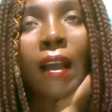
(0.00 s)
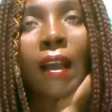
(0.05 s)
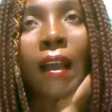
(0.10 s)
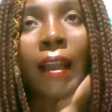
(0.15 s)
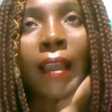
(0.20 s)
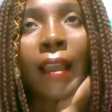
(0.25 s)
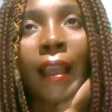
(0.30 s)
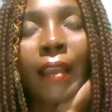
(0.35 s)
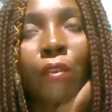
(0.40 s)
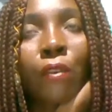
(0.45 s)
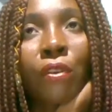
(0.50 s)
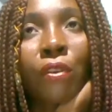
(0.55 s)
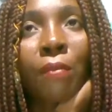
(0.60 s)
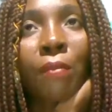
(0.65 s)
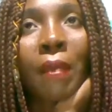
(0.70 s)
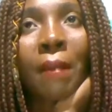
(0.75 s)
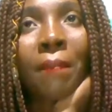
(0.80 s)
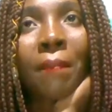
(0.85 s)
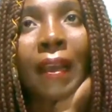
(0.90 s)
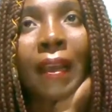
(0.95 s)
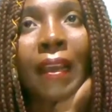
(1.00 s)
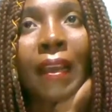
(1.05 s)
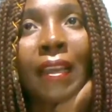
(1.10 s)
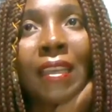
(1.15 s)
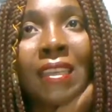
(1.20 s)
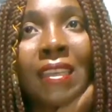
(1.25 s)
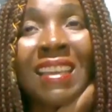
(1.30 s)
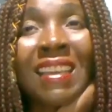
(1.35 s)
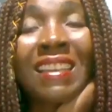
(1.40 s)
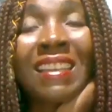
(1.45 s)
I could remember
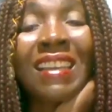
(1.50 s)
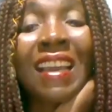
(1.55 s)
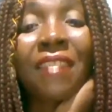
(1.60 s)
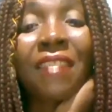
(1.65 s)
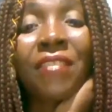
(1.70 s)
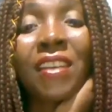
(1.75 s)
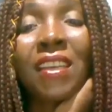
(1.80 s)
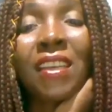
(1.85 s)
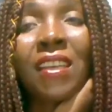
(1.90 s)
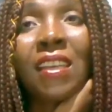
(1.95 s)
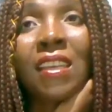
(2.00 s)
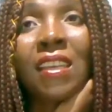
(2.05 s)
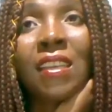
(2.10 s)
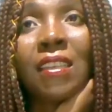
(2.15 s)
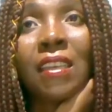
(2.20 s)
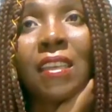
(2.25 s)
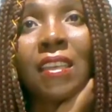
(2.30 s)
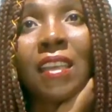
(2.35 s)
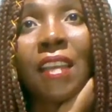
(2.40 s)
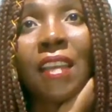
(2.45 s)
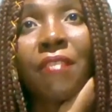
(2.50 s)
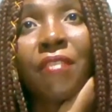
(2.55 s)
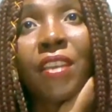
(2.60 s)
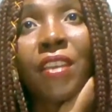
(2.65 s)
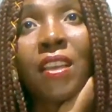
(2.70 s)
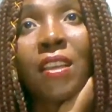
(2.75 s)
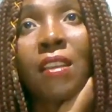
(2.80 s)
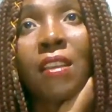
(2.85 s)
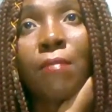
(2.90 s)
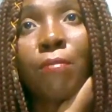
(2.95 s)
in
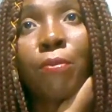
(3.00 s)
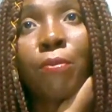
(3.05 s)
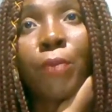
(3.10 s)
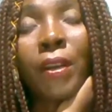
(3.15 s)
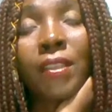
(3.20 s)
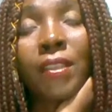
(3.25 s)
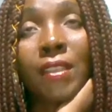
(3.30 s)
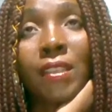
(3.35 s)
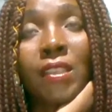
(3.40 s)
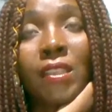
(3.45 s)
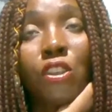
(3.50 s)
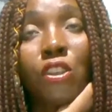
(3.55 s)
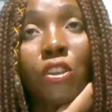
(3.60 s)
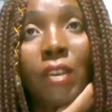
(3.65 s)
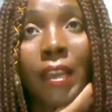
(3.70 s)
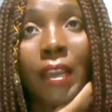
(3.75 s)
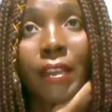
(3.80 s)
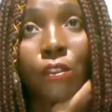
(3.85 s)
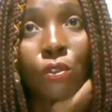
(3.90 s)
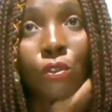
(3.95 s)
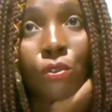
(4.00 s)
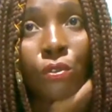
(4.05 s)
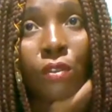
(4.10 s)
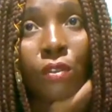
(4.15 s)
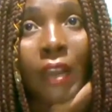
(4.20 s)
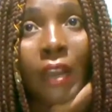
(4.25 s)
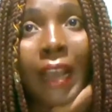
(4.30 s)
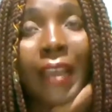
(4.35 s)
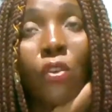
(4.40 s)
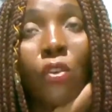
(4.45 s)
every presentation I do,
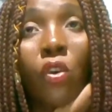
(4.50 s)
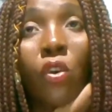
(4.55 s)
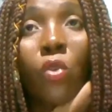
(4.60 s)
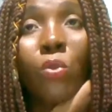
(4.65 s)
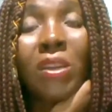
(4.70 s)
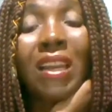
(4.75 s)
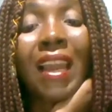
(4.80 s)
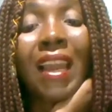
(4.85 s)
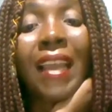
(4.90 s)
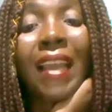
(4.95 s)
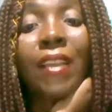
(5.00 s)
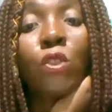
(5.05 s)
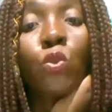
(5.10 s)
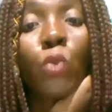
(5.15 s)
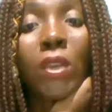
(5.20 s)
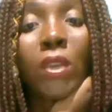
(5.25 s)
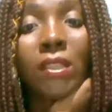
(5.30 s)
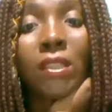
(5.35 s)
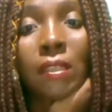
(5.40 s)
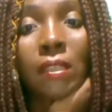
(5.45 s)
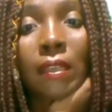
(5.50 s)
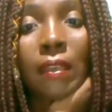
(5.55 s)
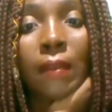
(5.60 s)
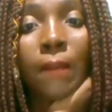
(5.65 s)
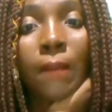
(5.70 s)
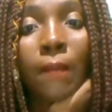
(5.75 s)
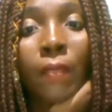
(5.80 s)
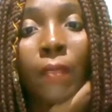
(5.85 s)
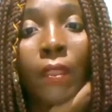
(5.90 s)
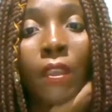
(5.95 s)
I go with like 20,
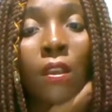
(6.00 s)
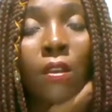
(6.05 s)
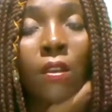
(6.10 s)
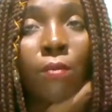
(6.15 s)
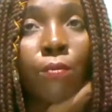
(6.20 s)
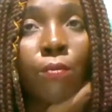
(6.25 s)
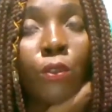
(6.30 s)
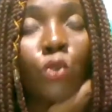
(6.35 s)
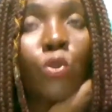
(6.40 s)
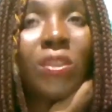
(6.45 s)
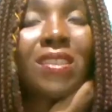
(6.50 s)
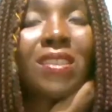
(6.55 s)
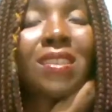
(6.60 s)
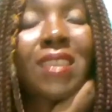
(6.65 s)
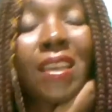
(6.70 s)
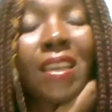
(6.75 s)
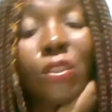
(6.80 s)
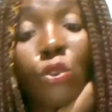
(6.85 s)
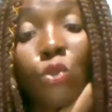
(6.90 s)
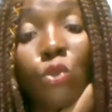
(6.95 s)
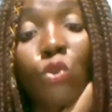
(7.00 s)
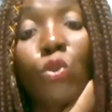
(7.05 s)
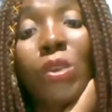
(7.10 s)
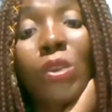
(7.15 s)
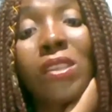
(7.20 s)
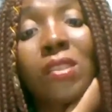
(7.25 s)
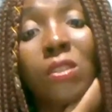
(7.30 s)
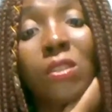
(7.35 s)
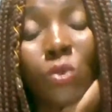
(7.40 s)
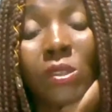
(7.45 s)
between 10 to 20,
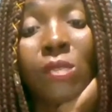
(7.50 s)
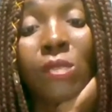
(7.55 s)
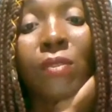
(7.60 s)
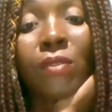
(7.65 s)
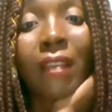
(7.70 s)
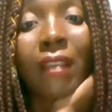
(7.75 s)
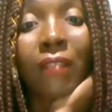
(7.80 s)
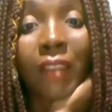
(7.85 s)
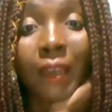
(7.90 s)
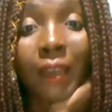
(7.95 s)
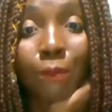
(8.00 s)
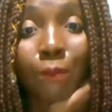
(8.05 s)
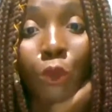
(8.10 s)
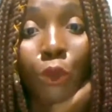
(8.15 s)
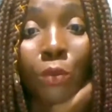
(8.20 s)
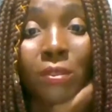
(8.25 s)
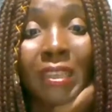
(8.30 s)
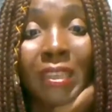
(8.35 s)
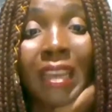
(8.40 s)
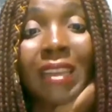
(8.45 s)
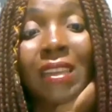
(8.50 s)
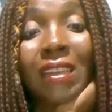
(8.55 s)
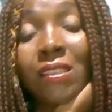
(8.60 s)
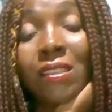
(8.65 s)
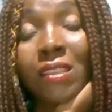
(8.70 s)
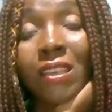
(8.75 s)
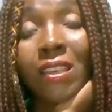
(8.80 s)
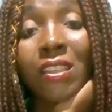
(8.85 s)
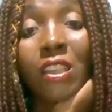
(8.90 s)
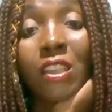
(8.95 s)
25 laptops. And ladies and
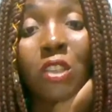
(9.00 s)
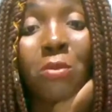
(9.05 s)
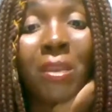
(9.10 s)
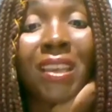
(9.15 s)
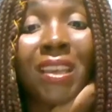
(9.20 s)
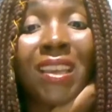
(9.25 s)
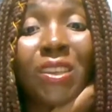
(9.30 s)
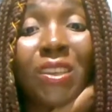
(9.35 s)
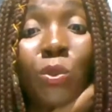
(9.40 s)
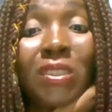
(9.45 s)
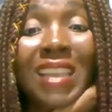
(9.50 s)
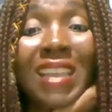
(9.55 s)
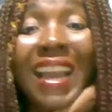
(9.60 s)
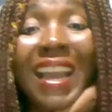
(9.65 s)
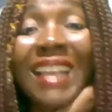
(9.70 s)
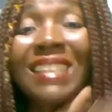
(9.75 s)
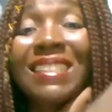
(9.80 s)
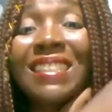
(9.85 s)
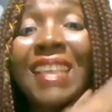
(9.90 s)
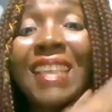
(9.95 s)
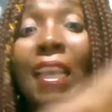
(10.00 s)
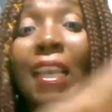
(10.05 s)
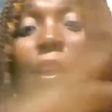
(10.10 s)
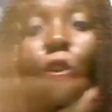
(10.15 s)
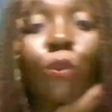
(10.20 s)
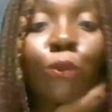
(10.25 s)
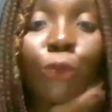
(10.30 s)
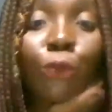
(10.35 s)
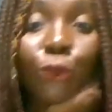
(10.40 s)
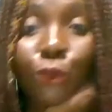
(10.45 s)
gentlemen, guess what? I sell off.
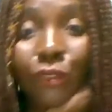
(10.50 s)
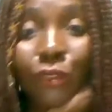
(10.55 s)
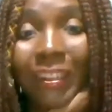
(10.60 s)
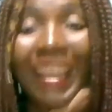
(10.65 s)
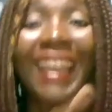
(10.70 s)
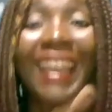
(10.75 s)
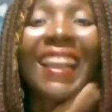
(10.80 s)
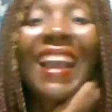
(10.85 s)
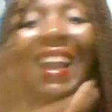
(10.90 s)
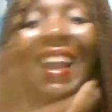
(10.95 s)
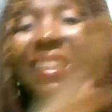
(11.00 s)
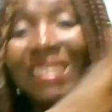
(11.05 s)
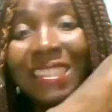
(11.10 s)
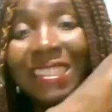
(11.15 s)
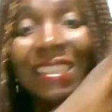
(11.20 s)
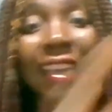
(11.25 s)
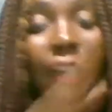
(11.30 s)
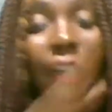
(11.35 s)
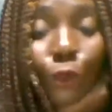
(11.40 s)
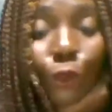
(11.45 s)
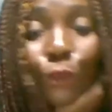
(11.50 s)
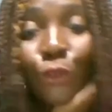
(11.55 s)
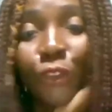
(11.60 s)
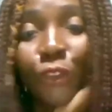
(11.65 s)
Like I sell off.